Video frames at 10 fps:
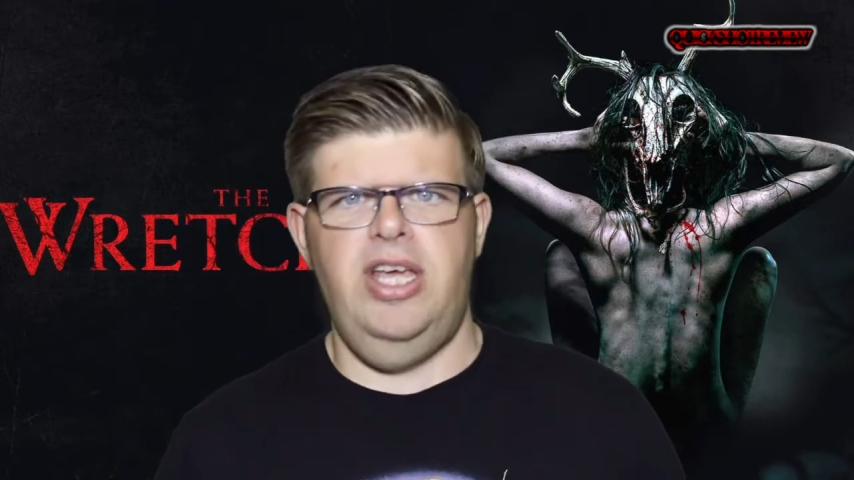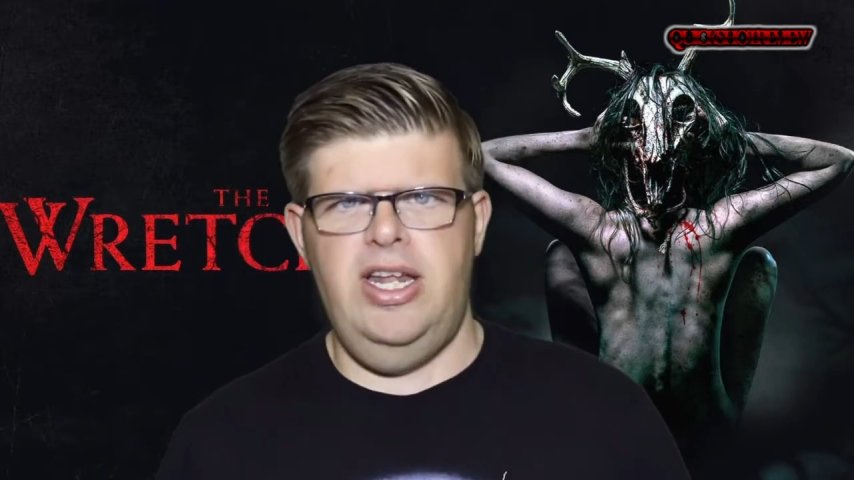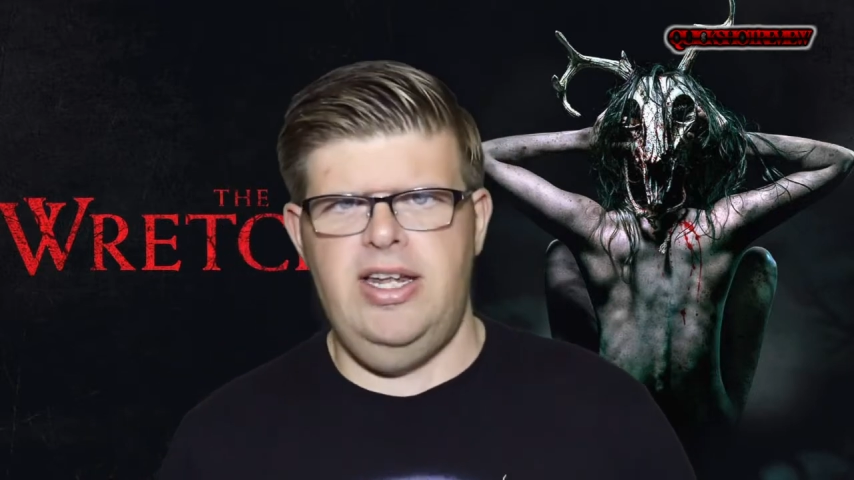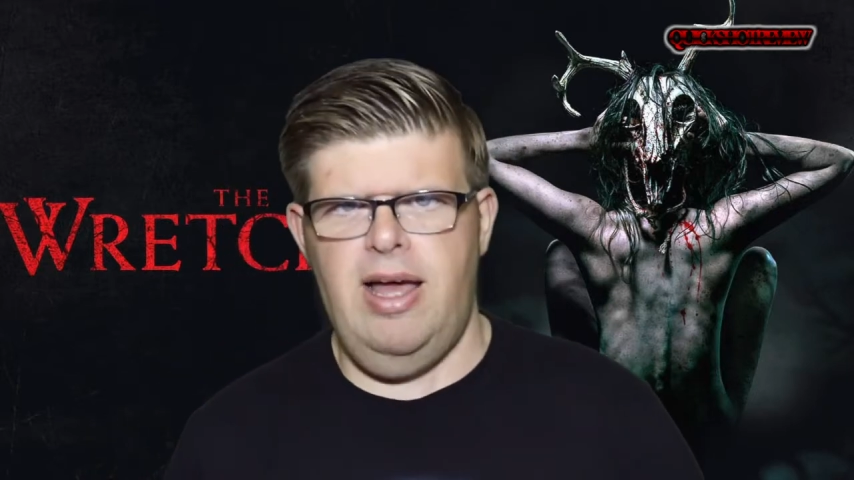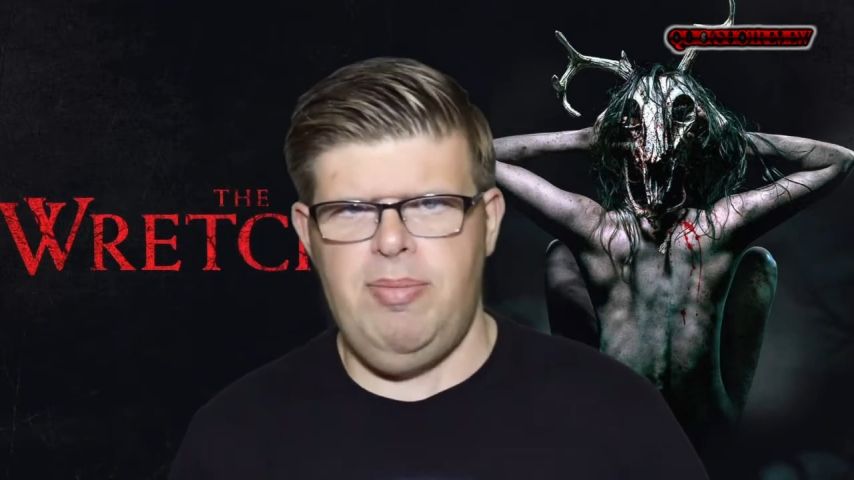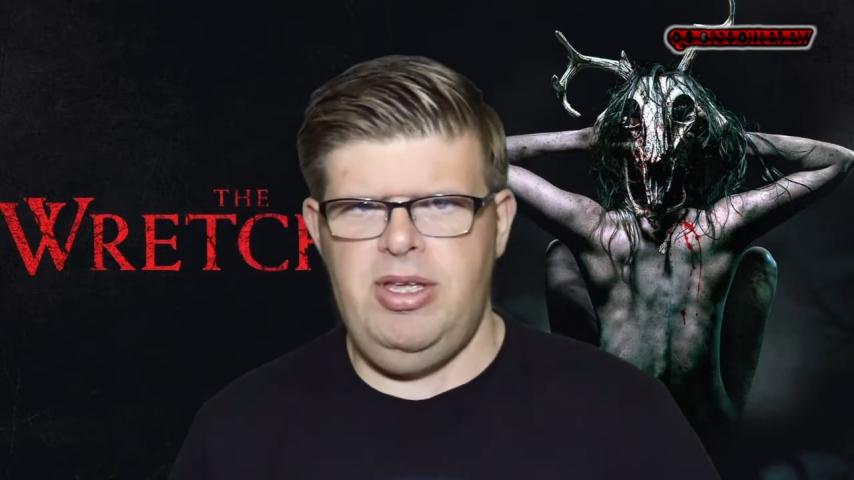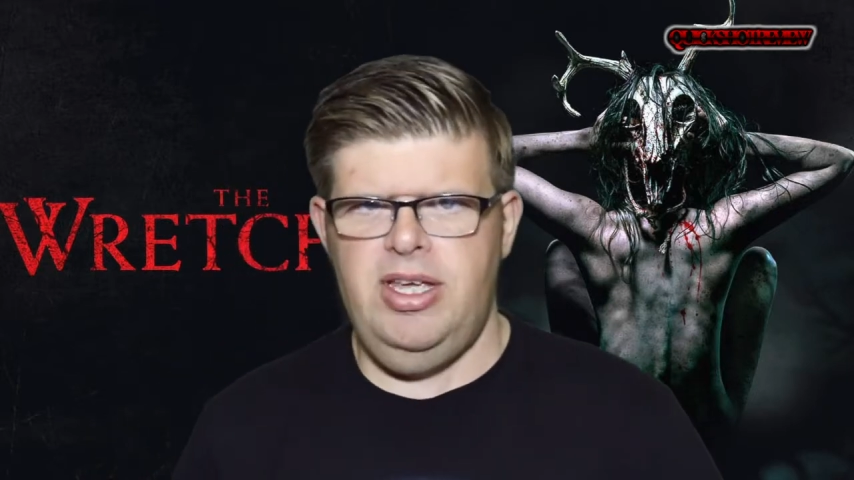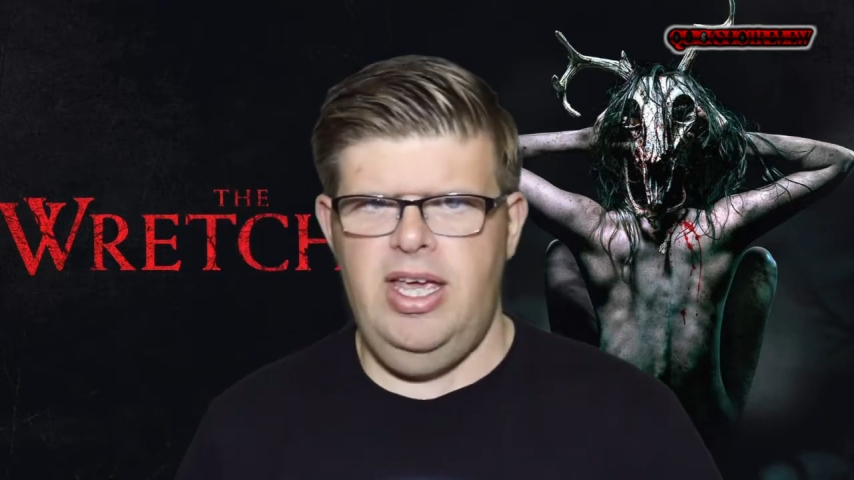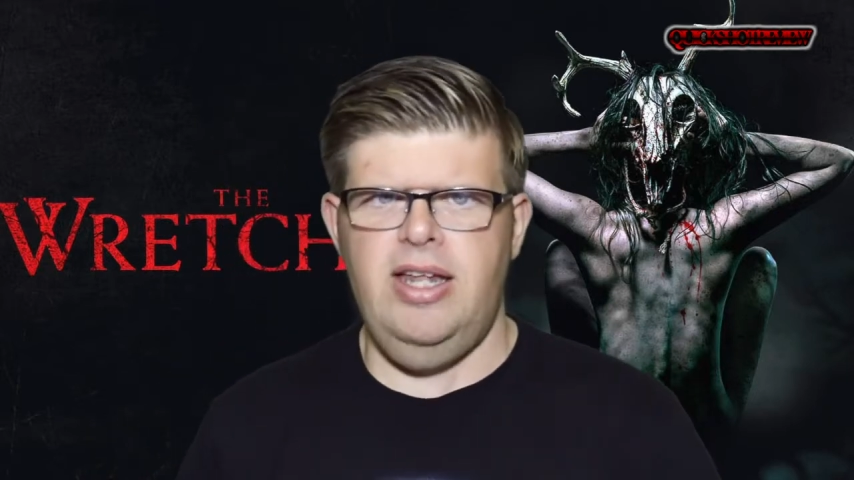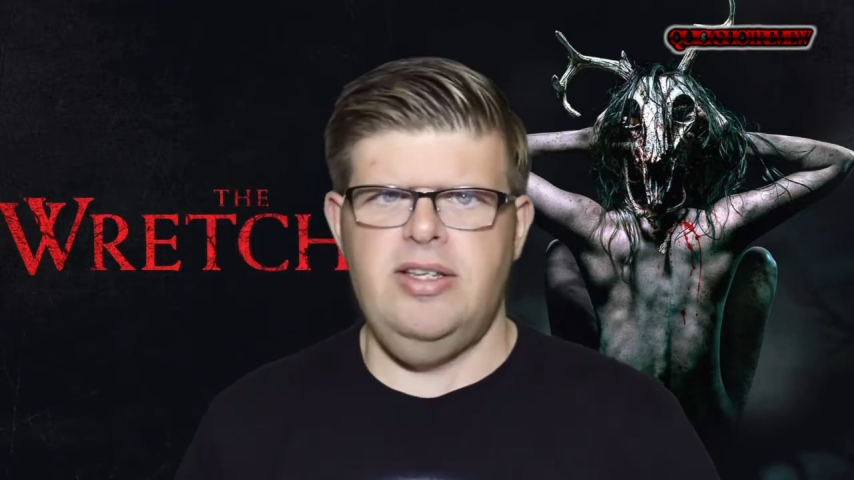kidnapping
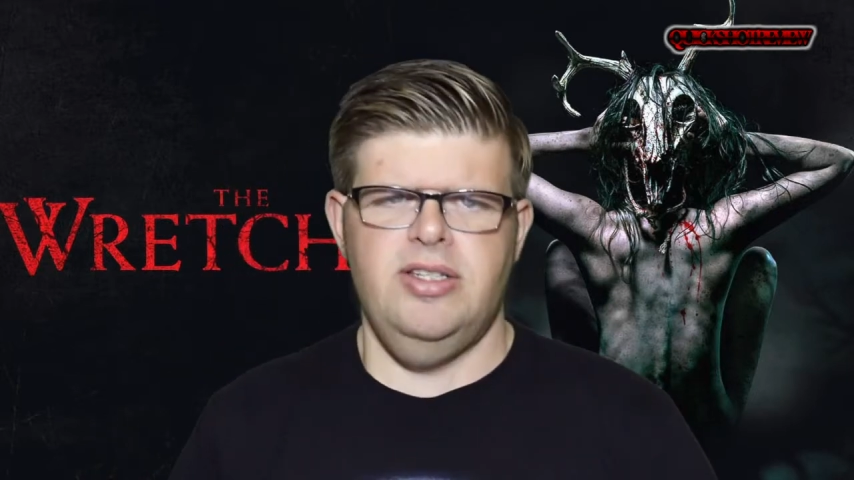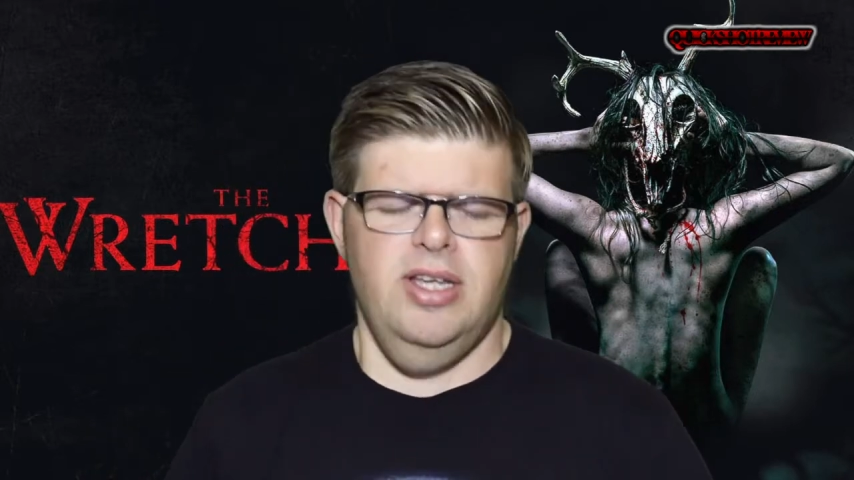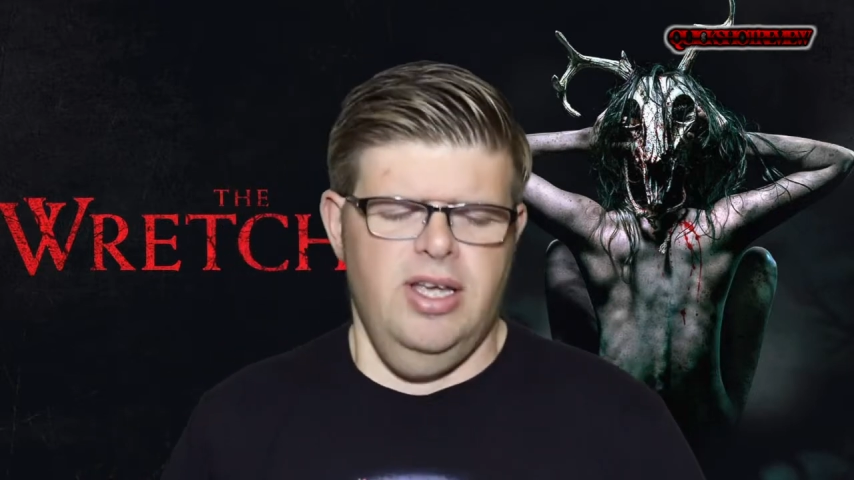kids,